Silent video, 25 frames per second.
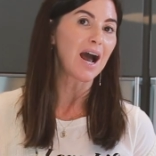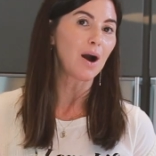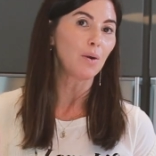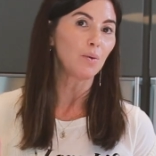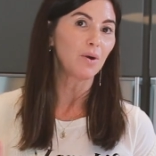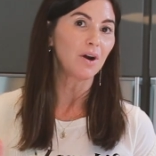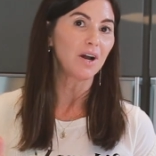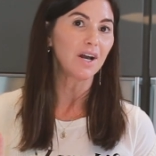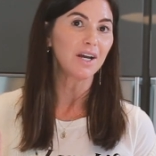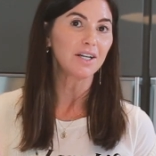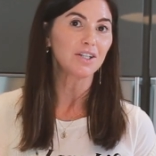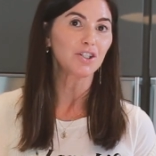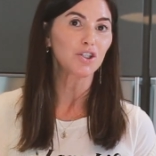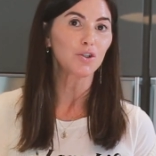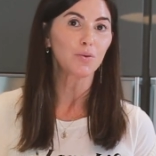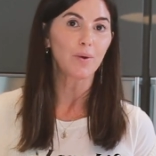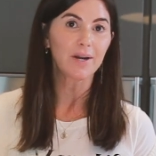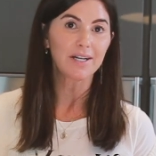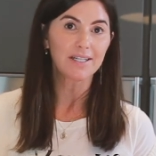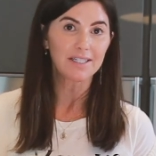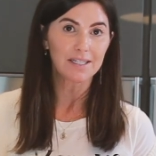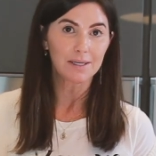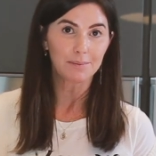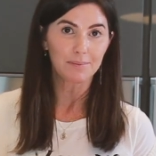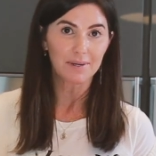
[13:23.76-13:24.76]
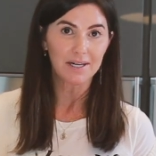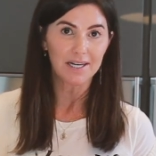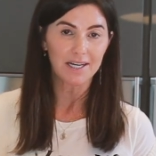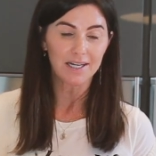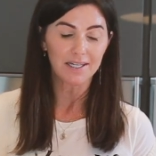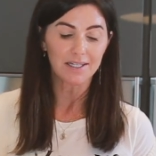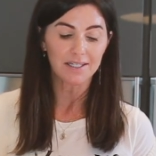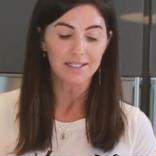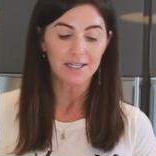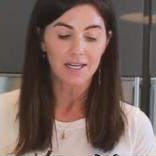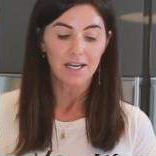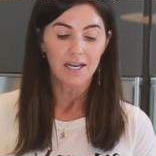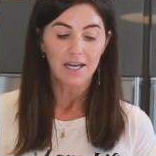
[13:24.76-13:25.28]
hour and 20
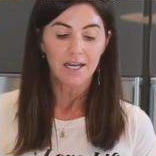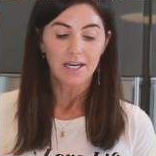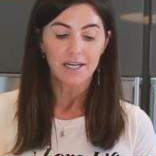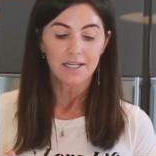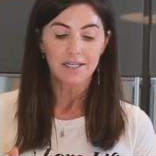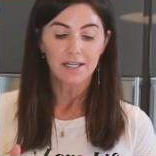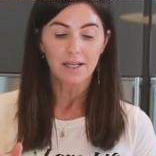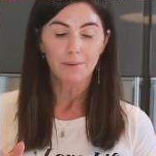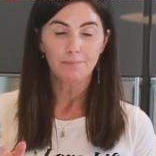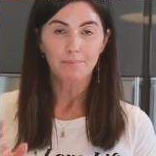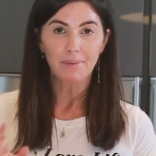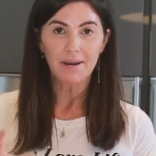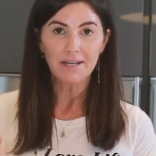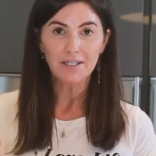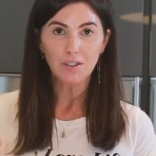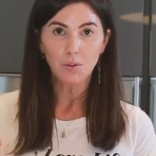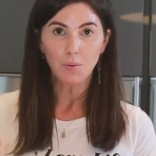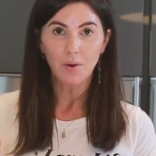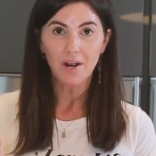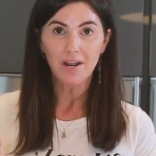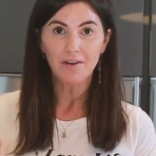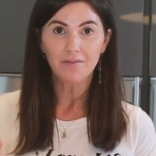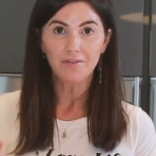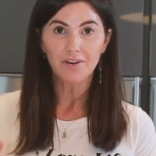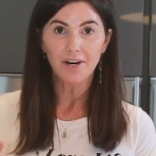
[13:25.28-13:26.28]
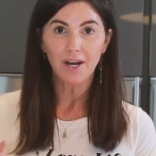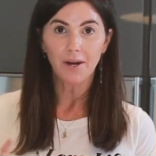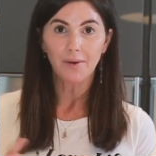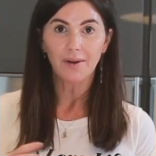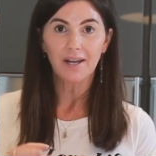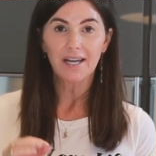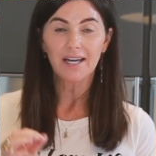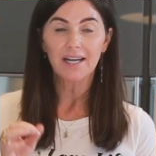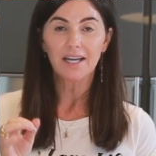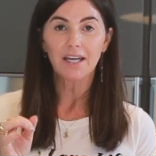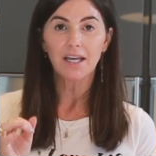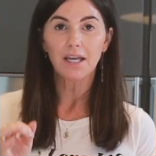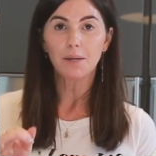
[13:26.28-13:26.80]
minutes. So the best way of
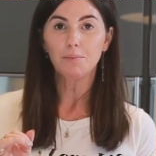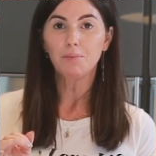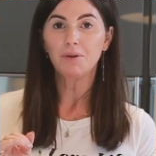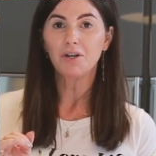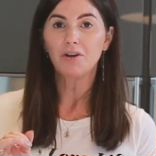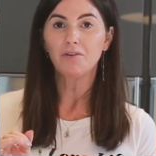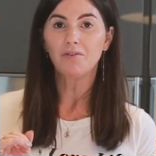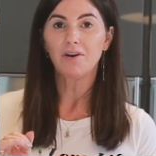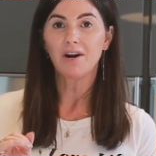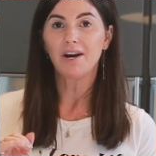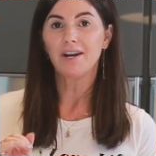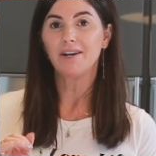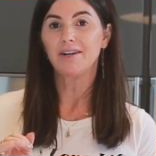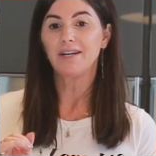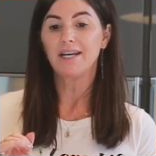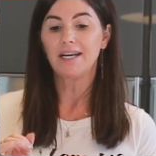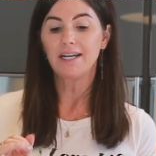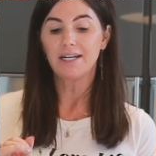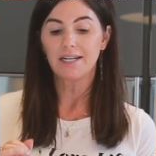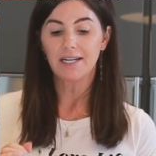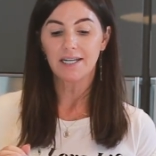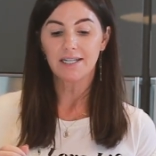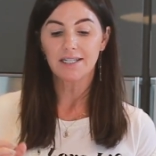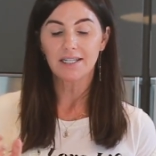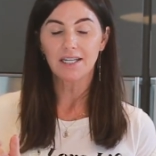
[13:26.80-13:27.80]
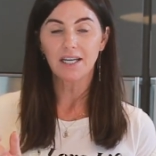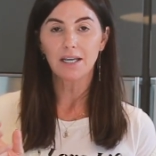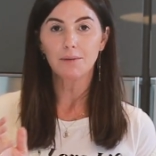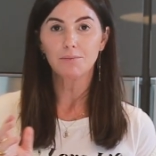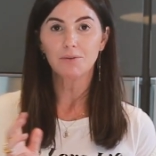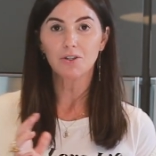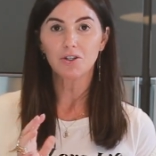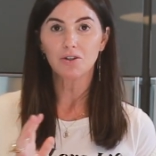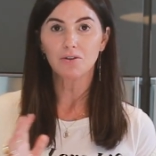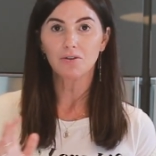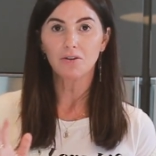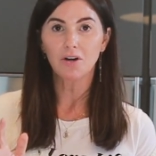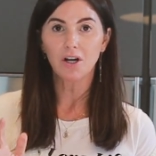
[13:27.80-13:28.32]
knowing, keeping your eye on it, is keep
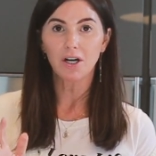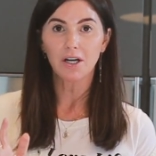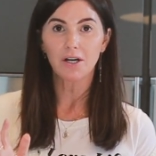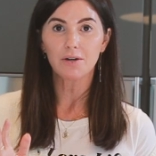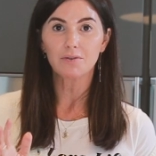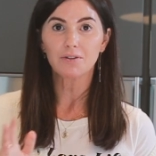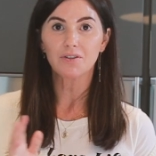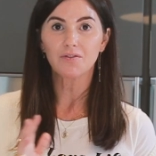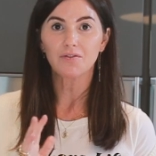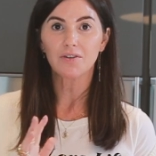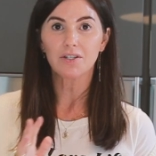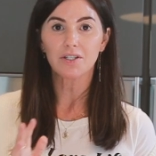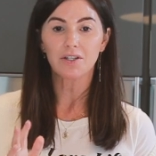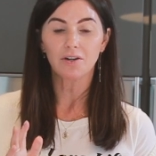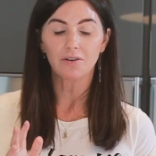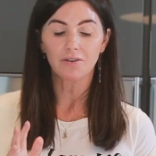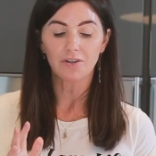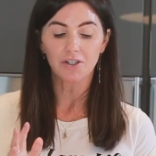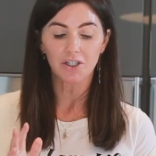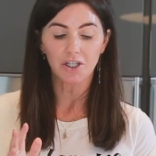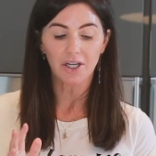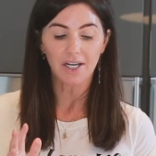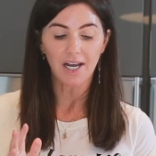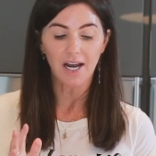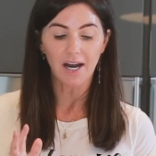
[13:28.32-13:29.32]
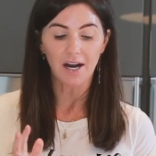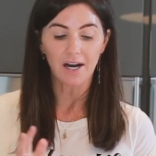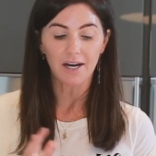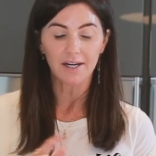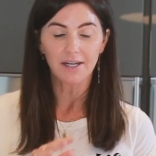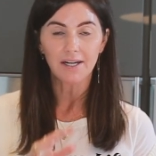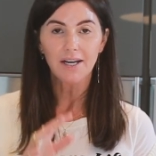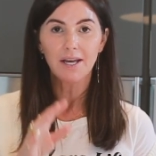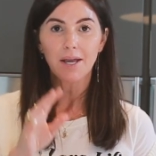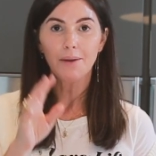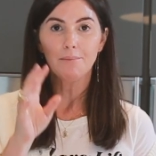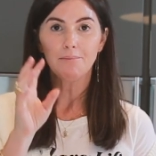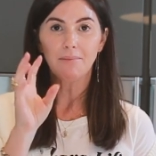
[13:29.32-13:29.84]
the door closed for as long as you can.
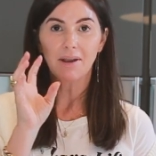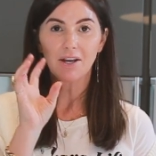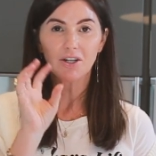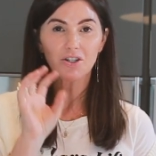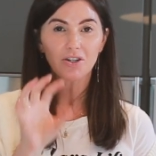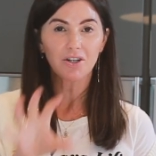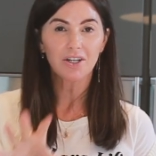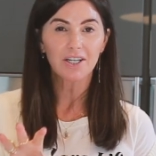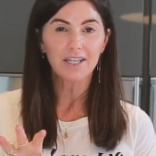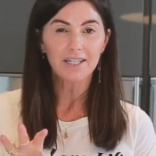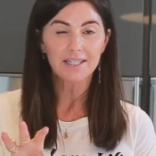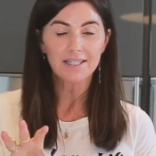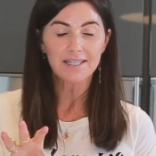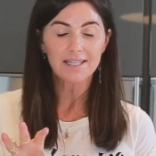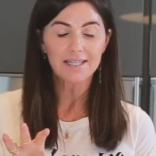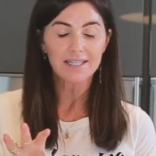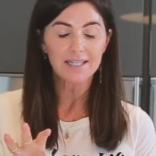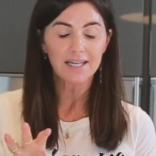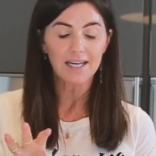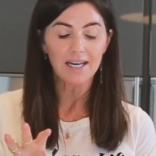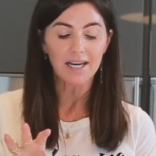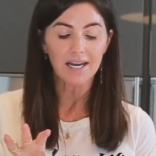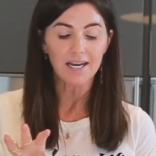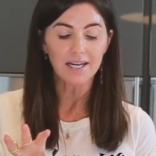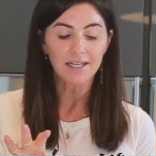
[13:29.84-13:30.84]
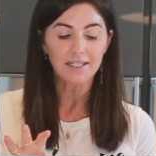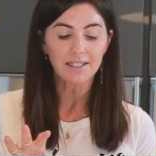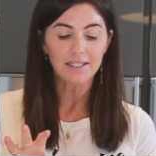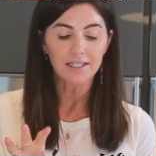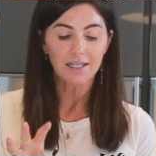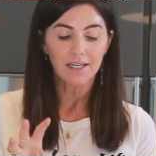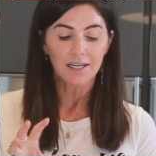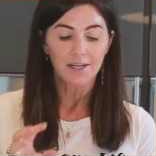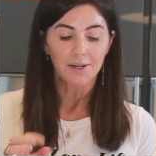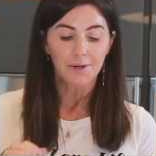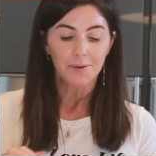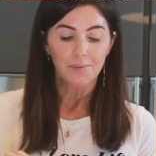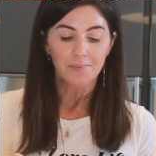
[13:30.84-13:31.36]
Make sure you can see it.
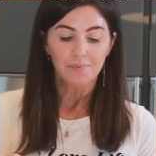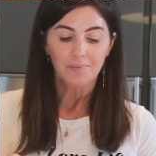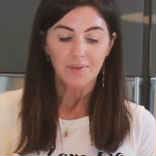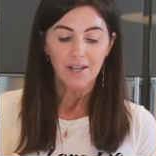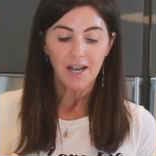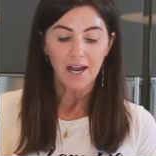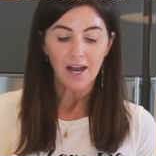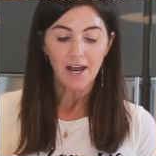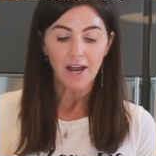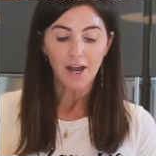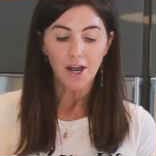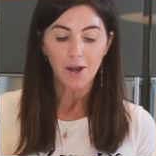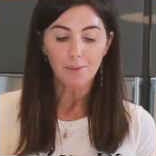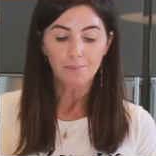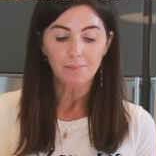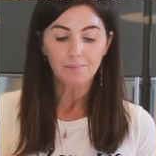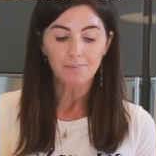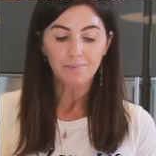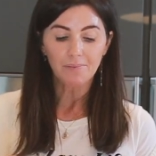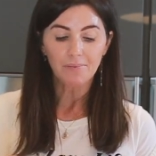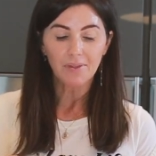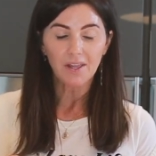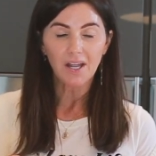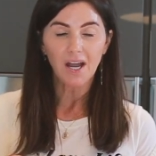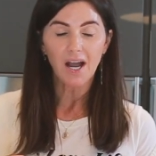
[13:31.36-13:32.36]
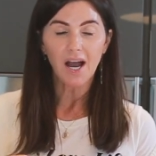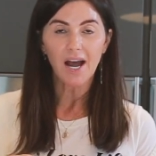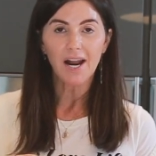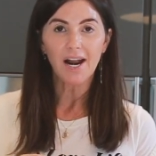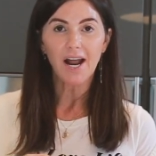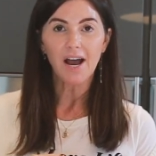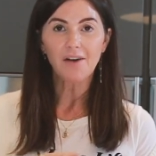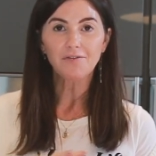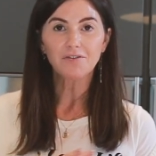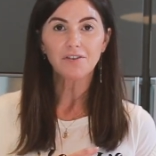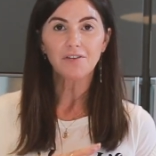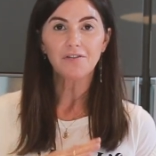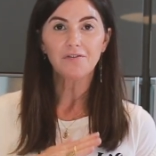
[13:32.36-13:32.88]
And
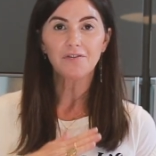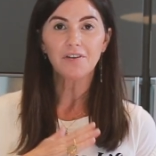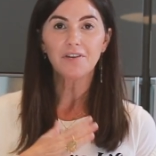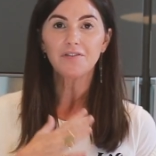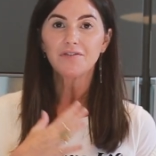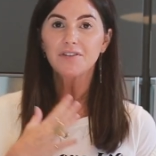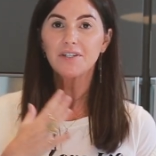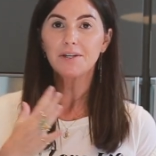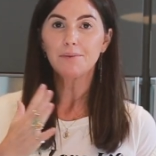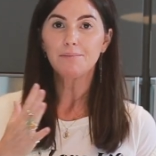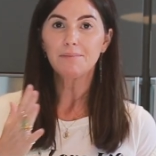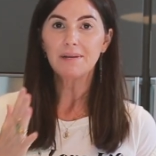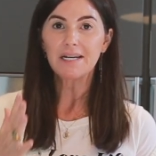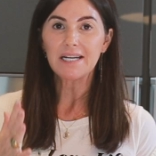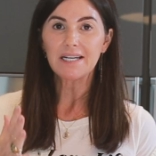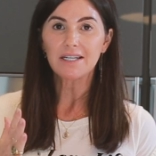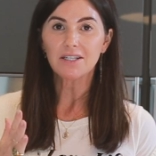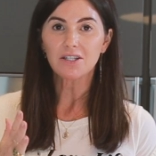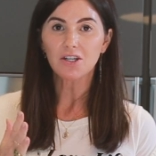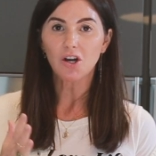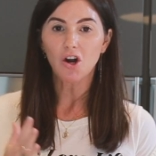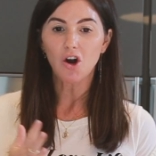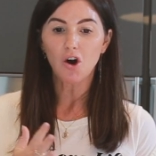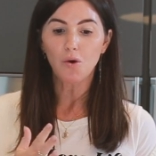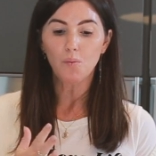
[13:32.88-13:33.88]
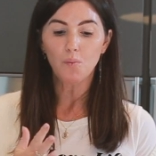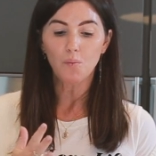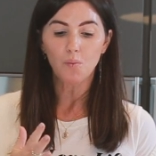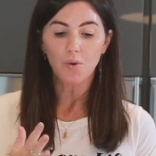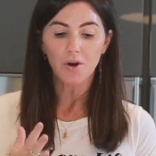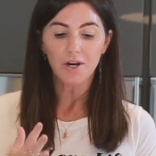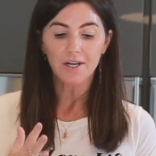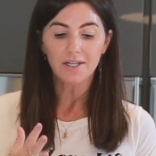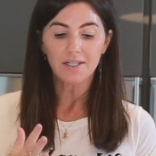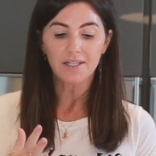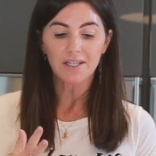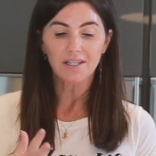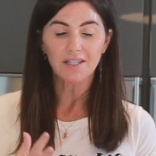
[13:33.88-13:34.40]
after 50 minutes
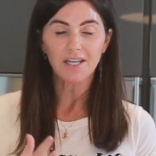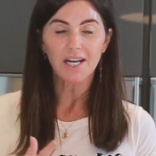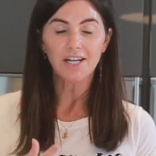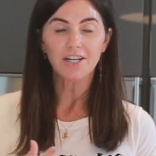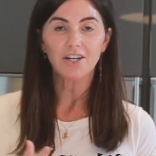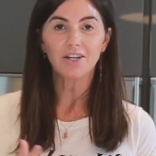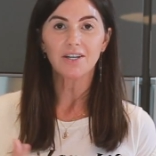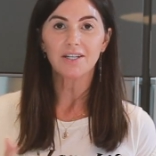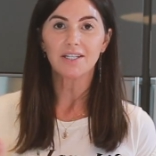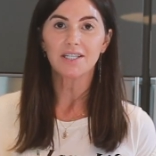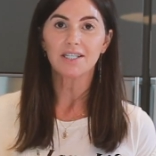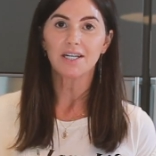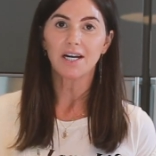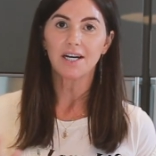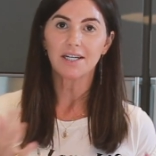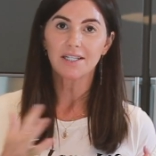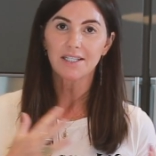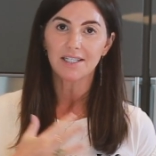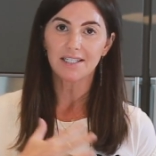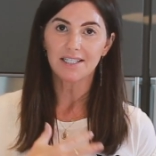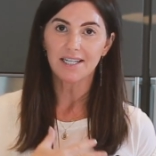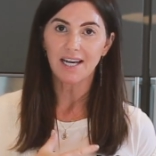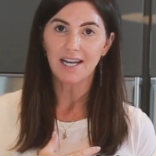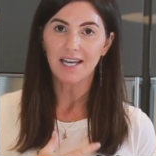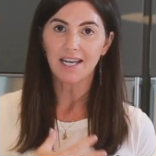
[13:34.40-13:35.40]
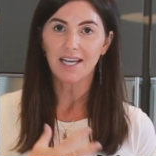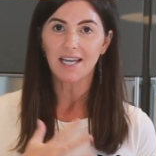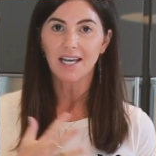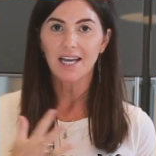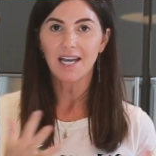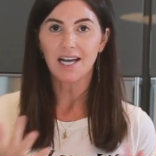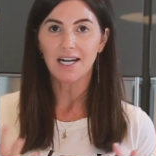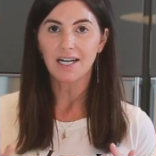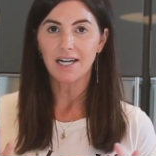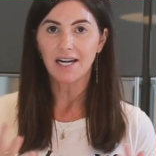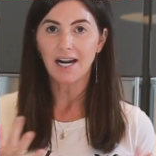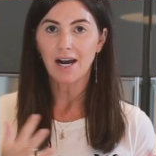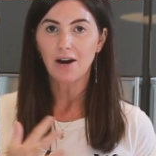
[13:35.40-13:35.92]
onwards, then you can start to take it
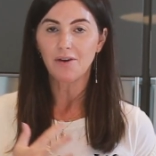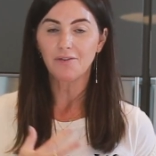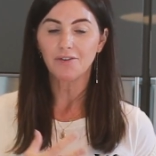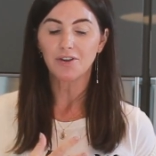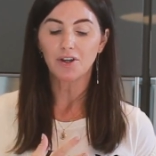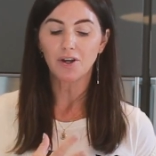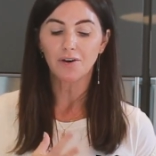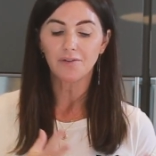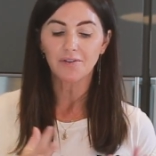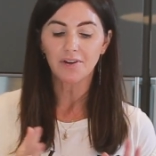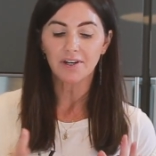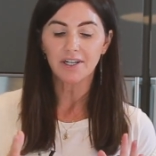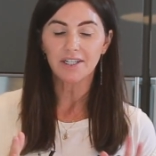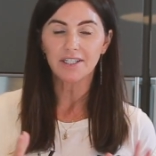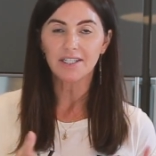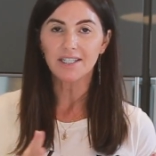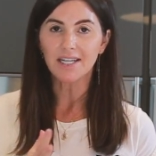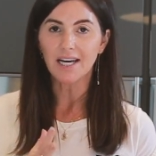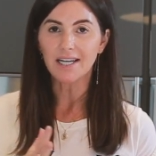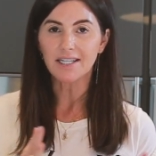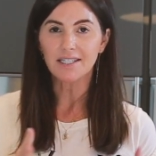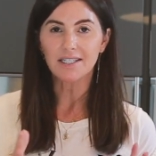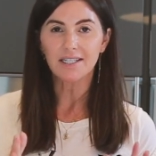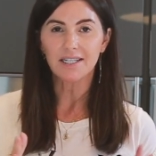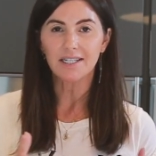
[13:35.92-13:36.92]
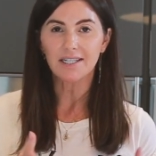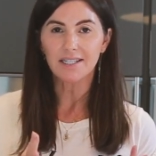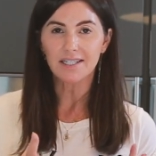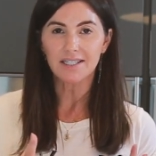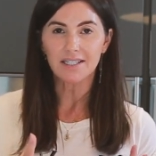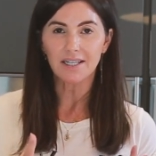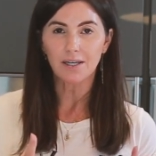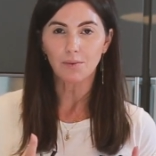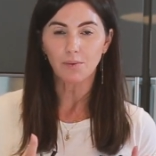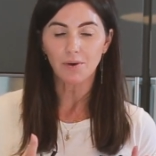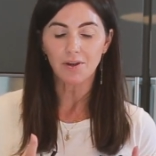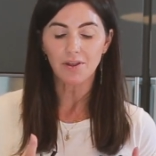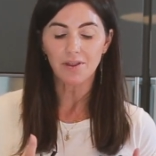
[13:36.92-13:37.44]
in and out of the oven and test it and
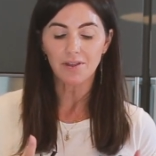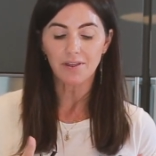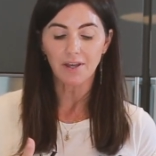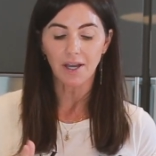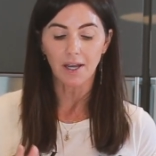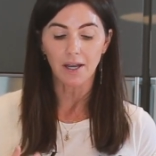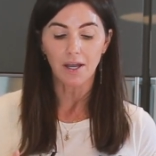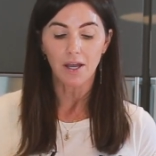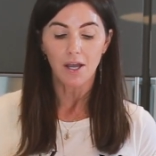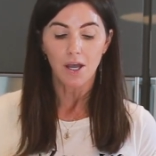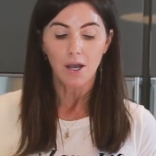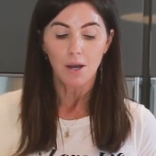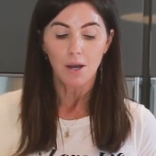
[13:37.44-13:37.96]
see what you think.